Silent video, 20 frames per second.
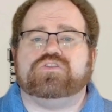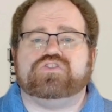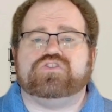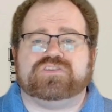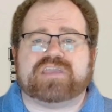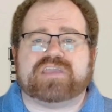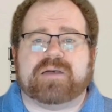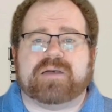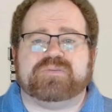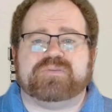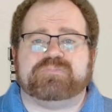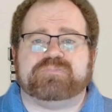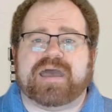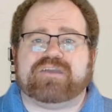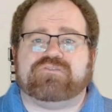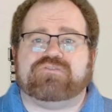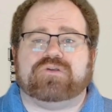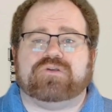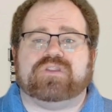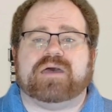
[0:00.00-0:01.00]
stops
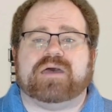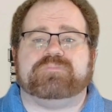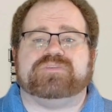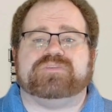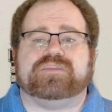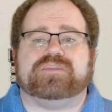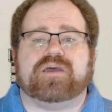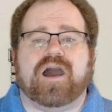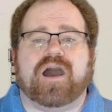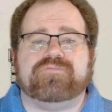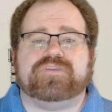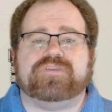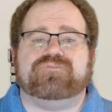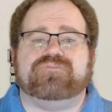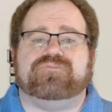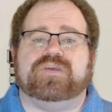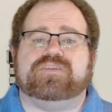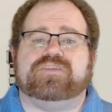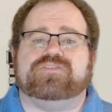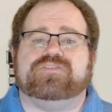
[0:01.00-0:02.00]
background apps, and often
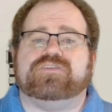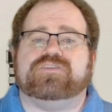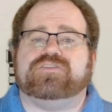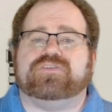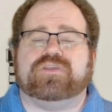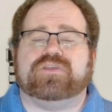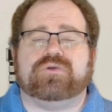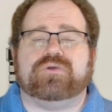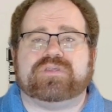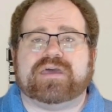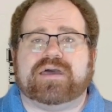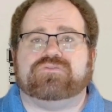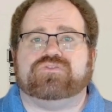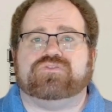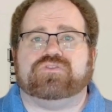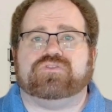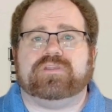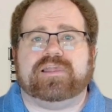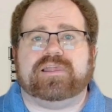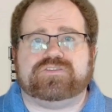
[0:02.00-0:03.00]
fixes slowdowns
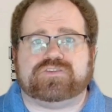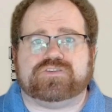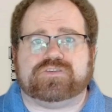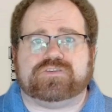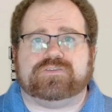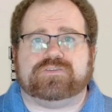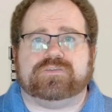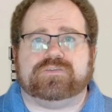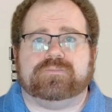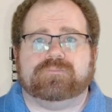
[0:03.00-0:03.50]
or glitches.